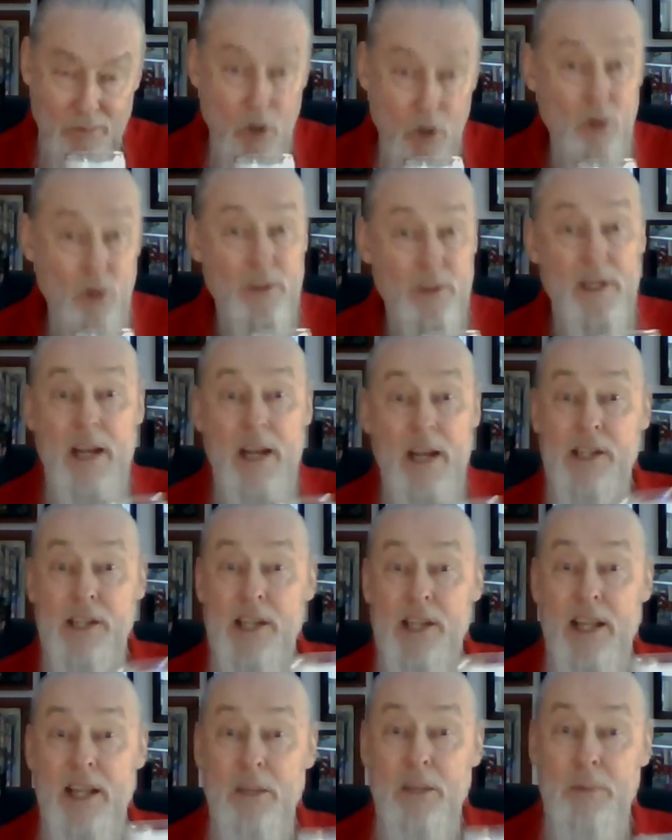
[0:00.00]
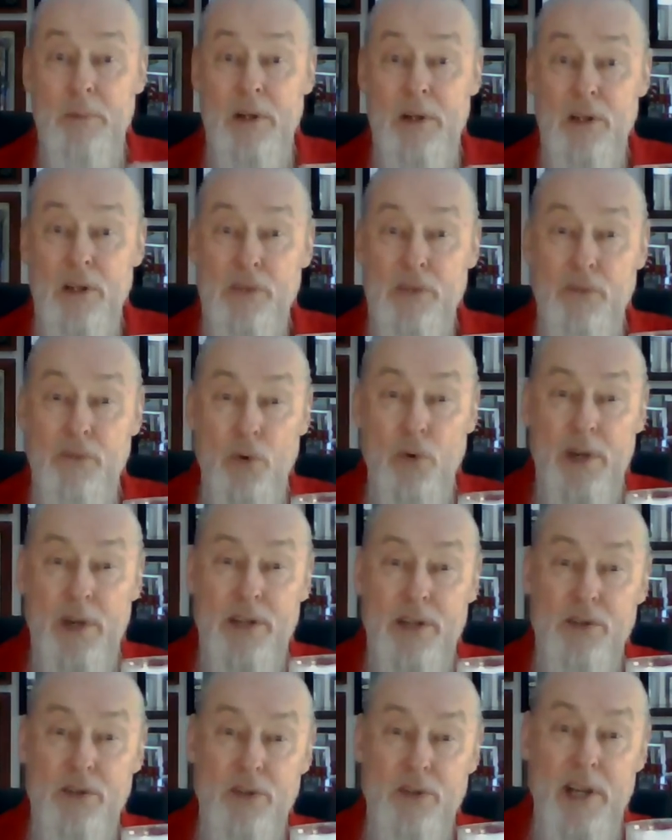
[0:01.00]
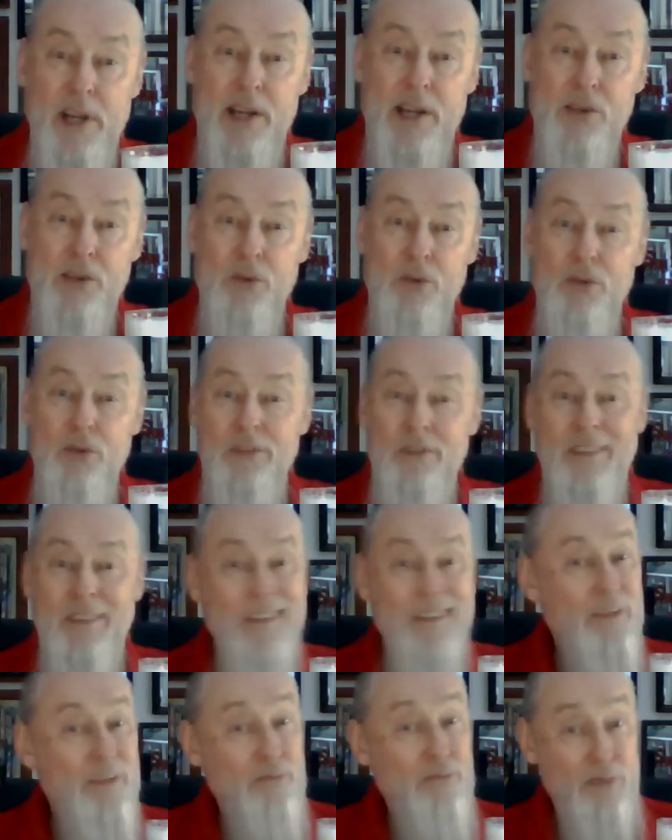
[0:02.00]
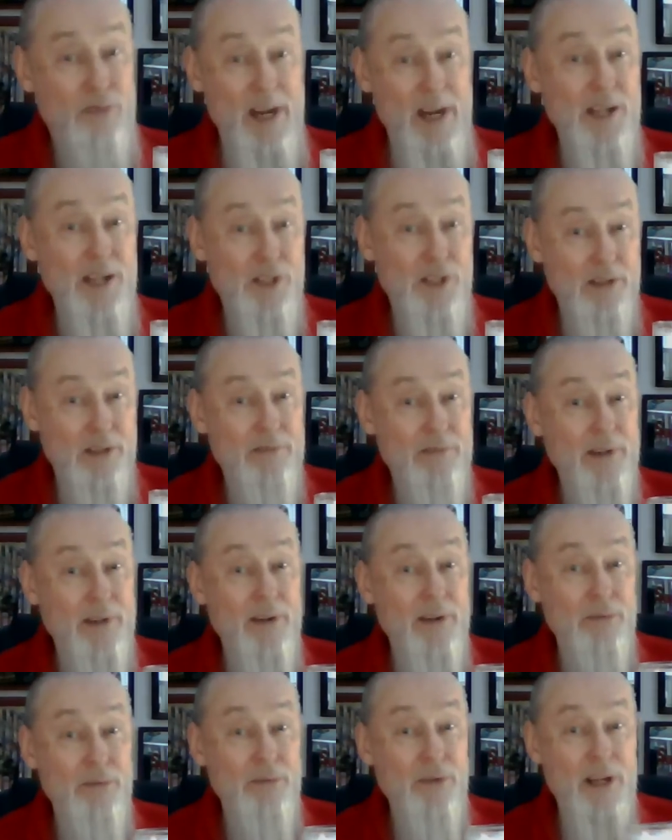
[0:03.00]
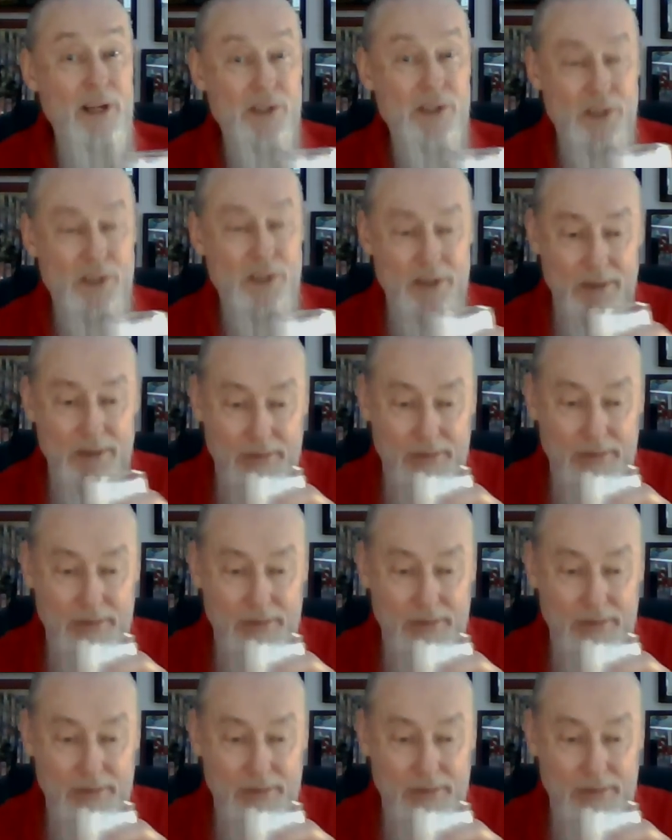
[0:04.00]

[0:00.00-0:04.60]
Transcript: Oh, did I say the beer is 42 days old? It's fresh, very fresh.